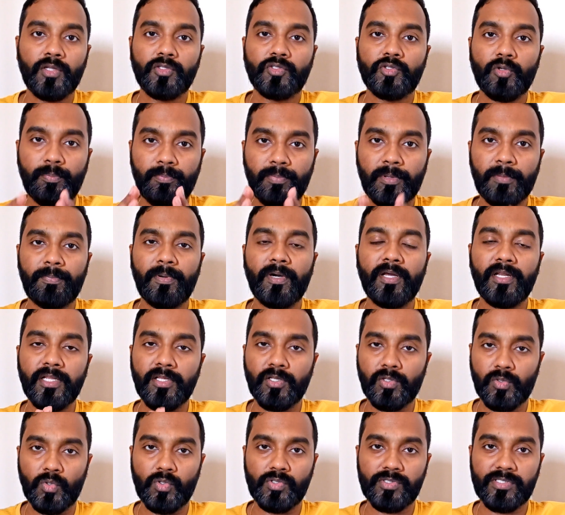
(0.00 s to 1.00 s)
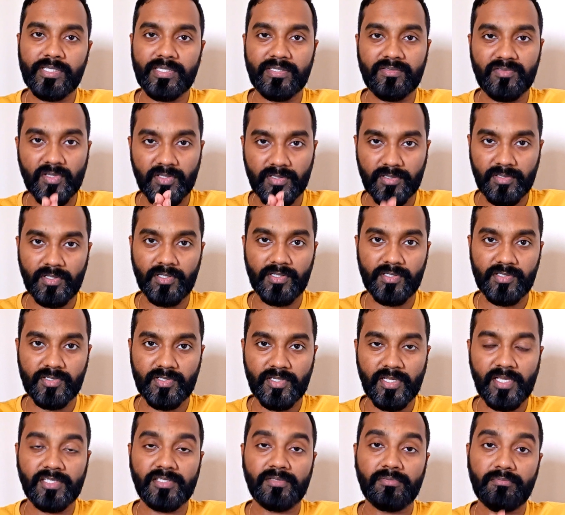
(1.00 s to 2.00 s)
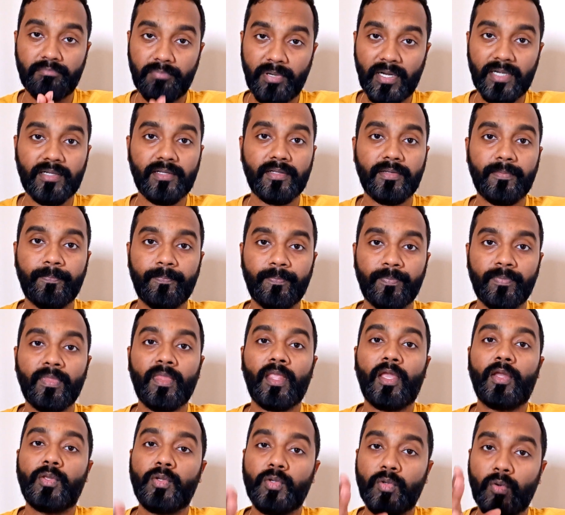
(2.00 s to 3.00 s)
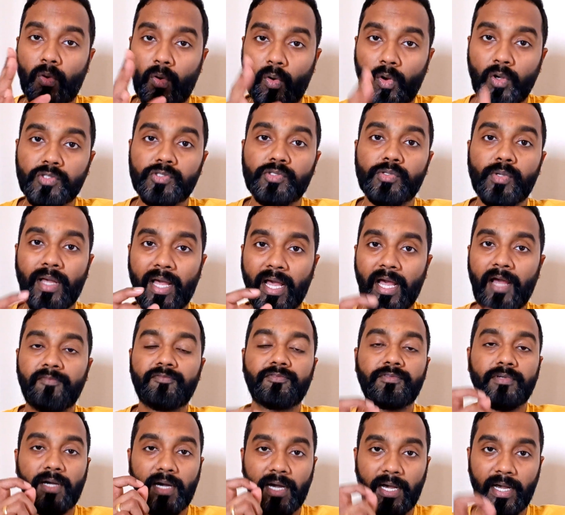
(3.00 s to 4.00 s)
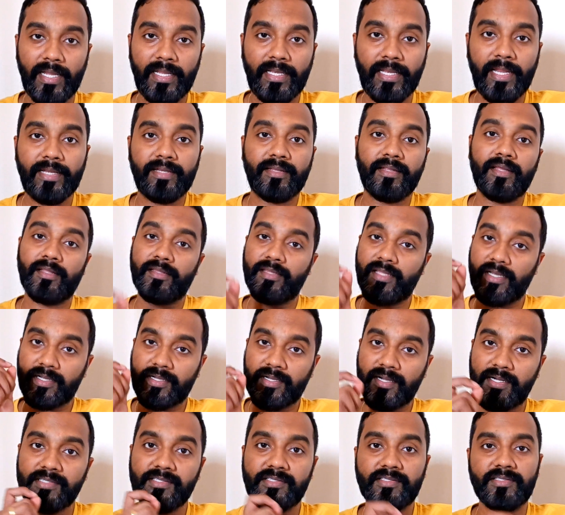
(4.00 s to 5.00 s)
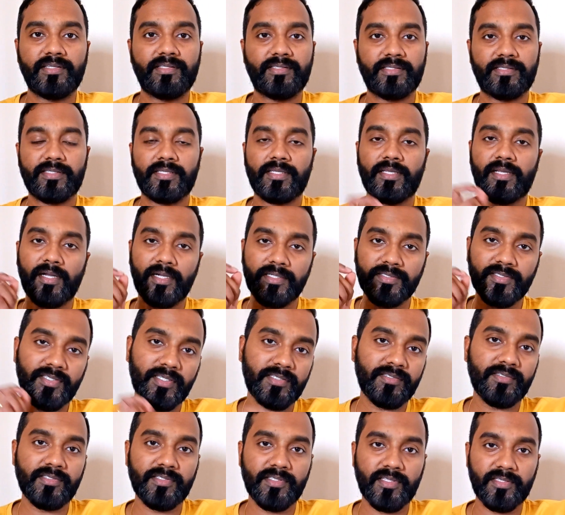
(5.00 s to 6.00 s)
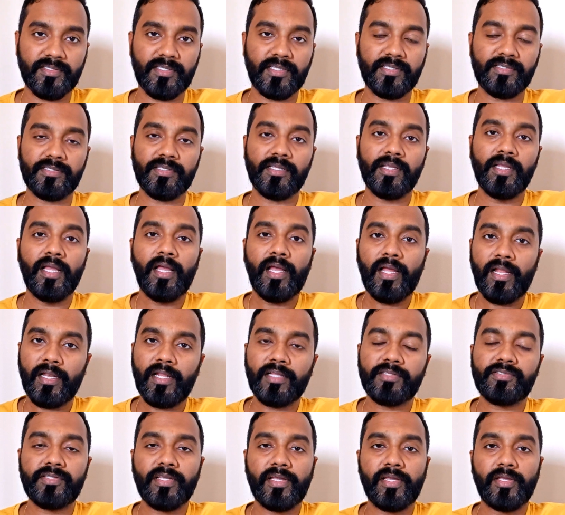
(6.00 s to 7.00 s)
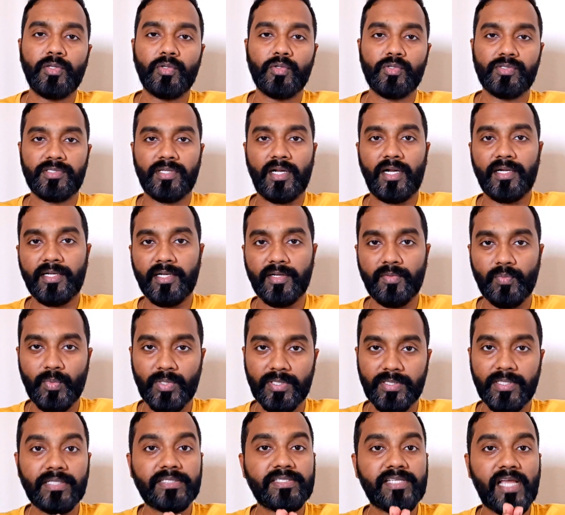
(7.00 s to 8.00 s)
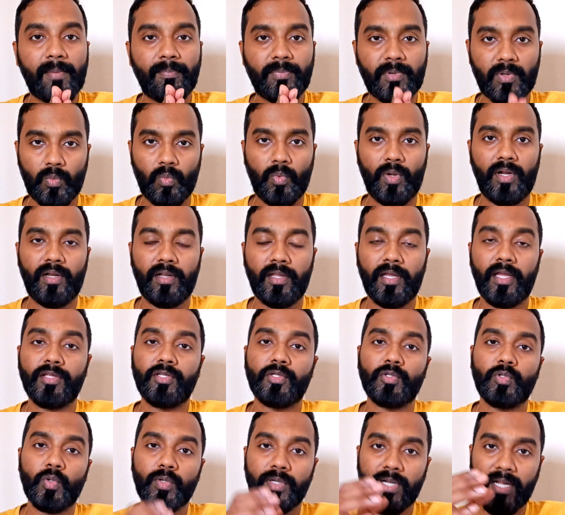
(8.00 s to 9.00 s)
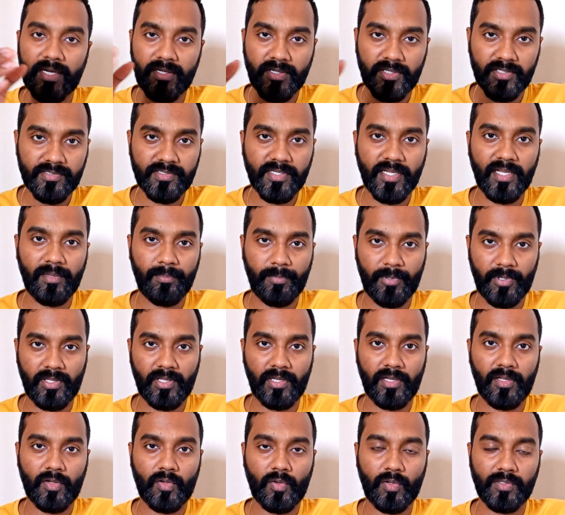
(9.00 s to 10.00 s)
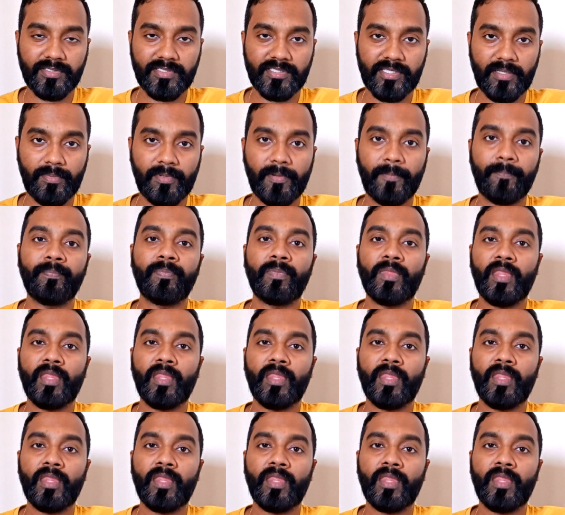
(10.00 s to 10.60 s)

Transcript: So preparing notes is the third stage, but you also have to highlight the concerns. Concerns in the sense, let's say you started with the chapter 1 and you don't understand a particular concept.